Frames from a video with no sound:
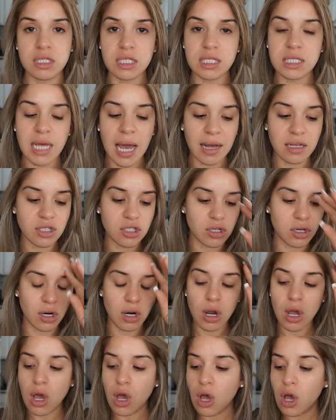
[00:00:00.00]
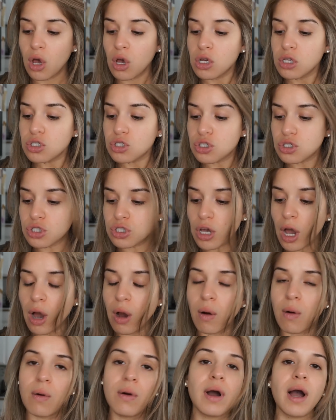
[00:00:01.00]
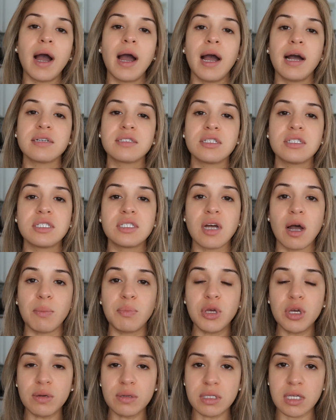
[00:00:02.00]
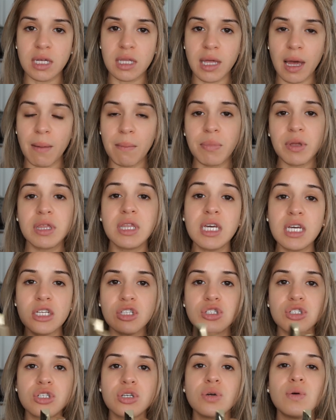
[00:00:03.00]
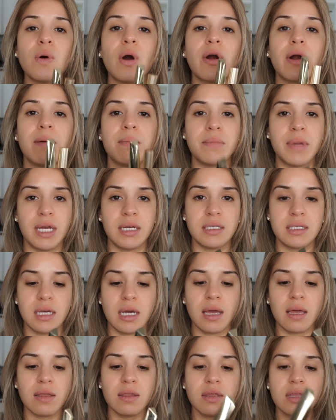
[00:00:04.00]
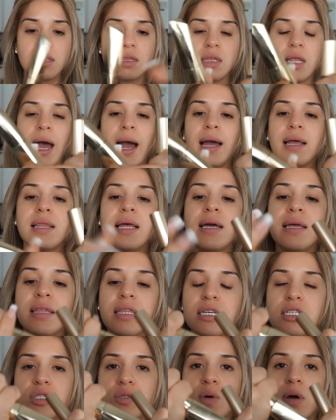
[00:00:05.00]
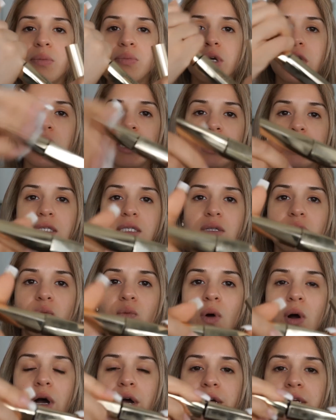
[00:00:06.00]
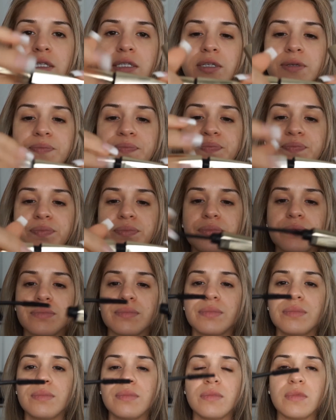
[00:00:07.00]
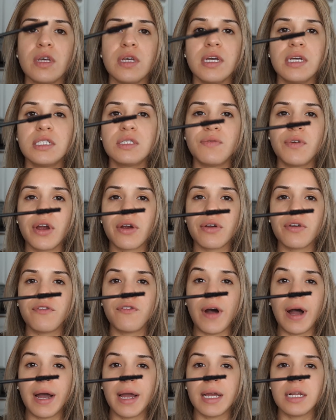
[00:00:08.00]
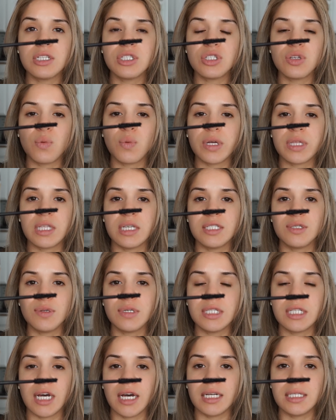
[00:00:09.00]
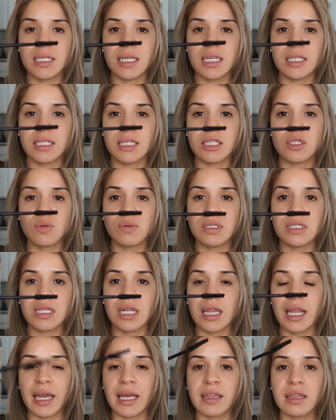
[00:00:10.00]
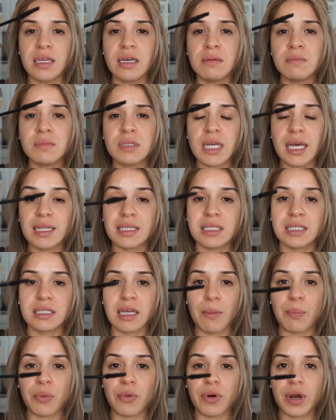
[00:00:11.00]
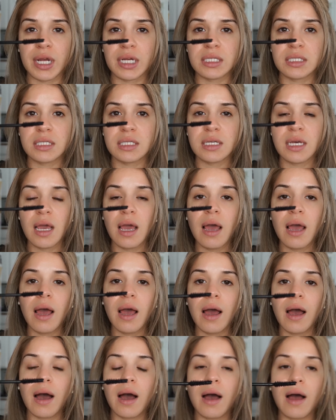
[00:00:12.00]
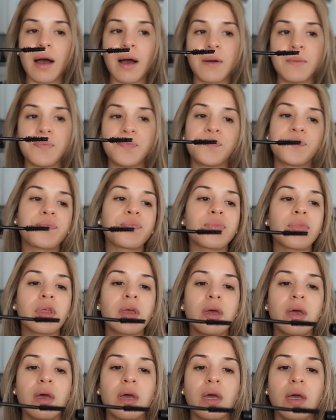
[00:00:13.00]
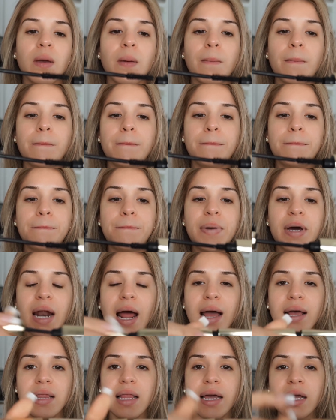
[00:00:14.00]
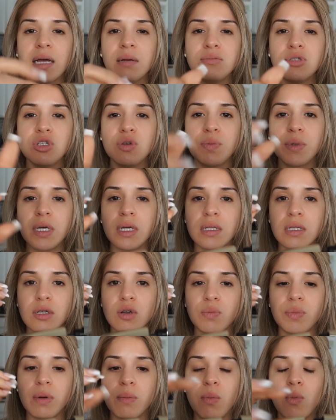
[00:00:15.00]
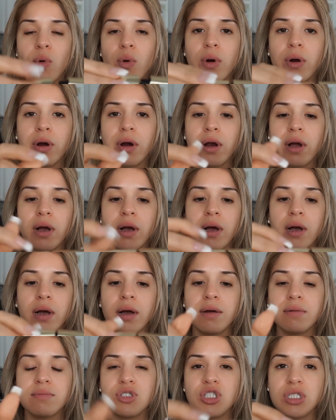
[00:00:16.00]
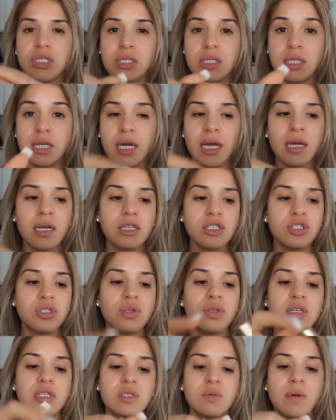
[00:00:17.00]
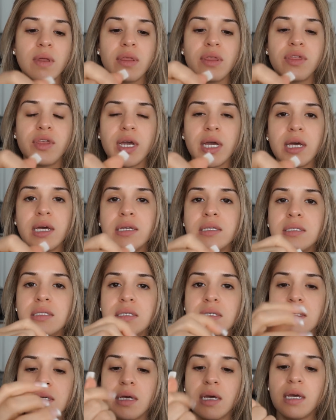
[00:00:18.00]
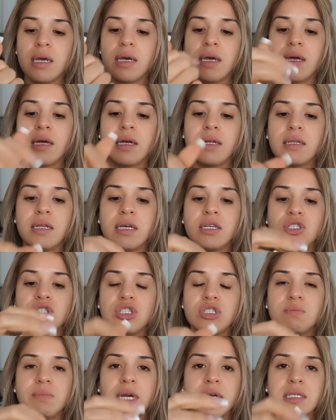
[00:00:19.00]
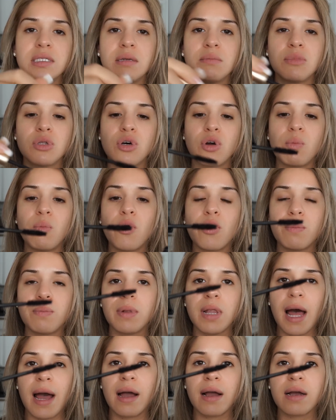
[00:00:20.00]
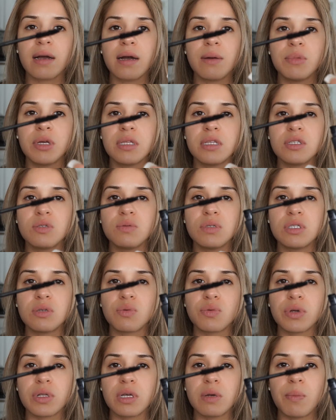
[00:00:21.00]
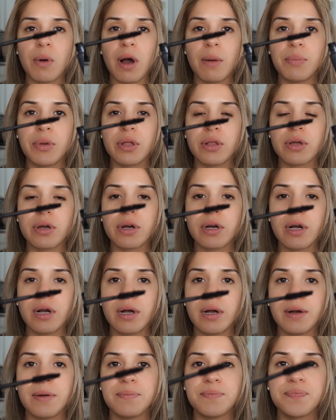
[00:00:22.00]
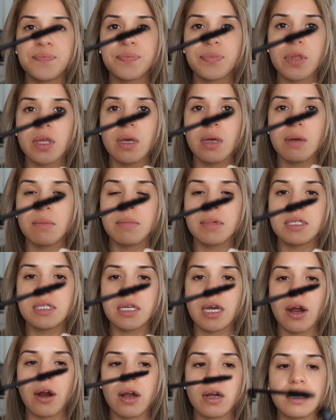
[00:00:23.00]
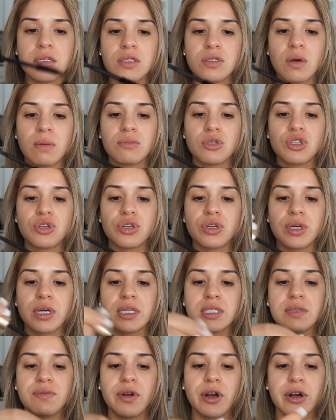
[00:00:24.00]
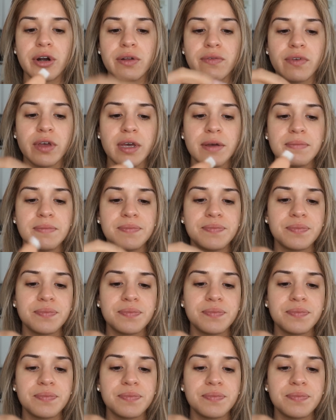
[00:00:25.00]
disaster. So I have to stop using them, but these two are amazing. I like this one because the wand is very fine. So what this one does is this one lengthens and separates. But I like them to be a little bit more just thick. So this one thickens and it just makes them look more black. I mean, this one's a really popular mascara, so I'm sure you guys have heard of it.